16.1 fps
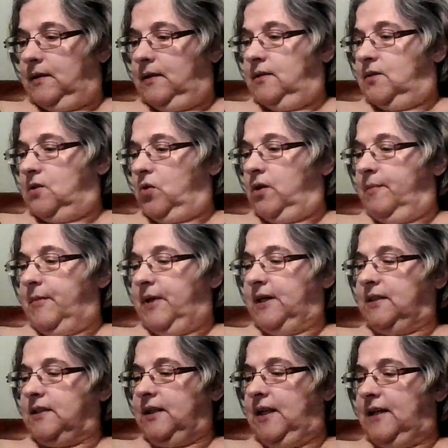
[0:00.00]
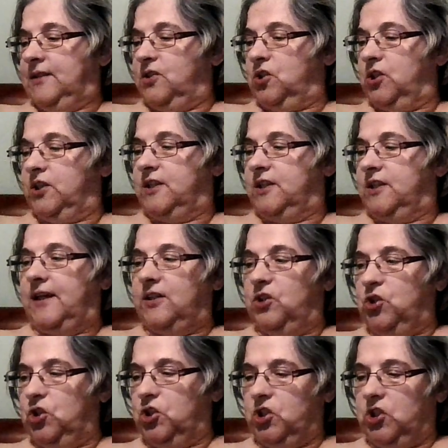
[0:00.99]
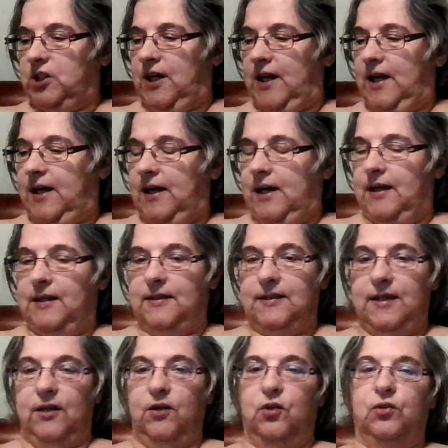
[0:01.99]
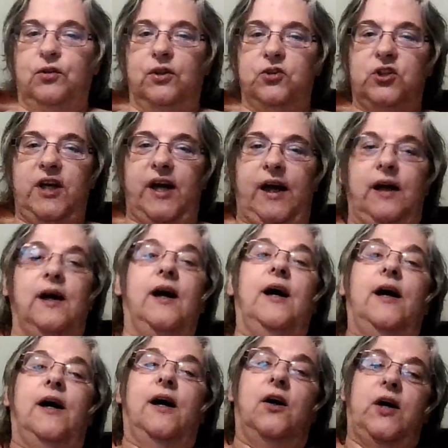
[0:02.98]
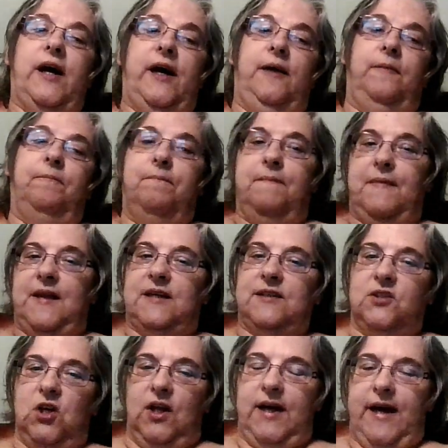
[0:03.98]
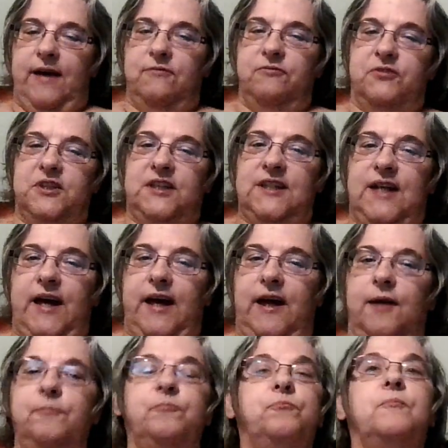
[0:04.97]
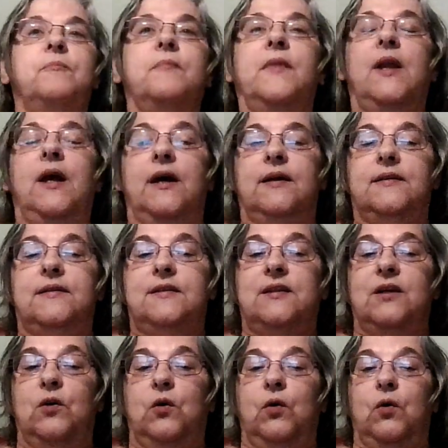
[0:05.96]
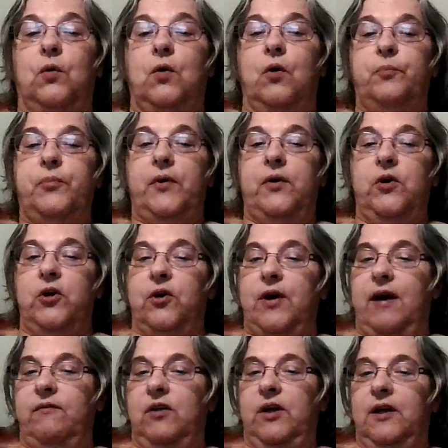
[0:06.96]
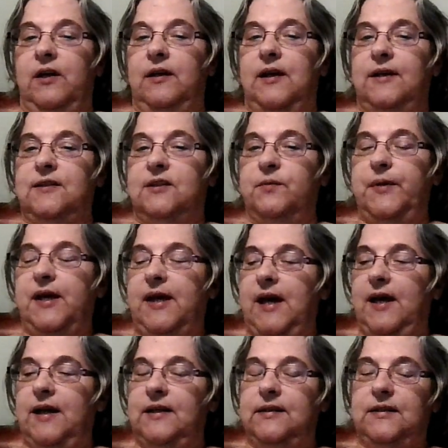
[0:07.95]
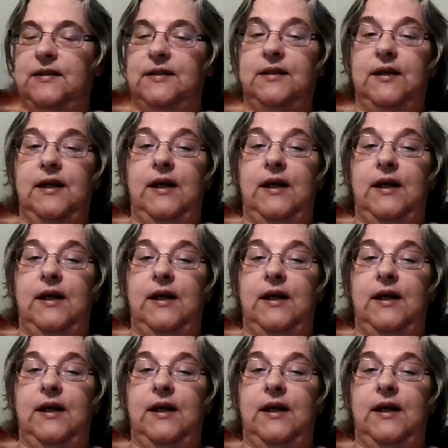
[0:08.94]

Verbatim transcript: so the mixed cluster stitch and a single crochet okay that's all I have for today so hope you're having a nice weekend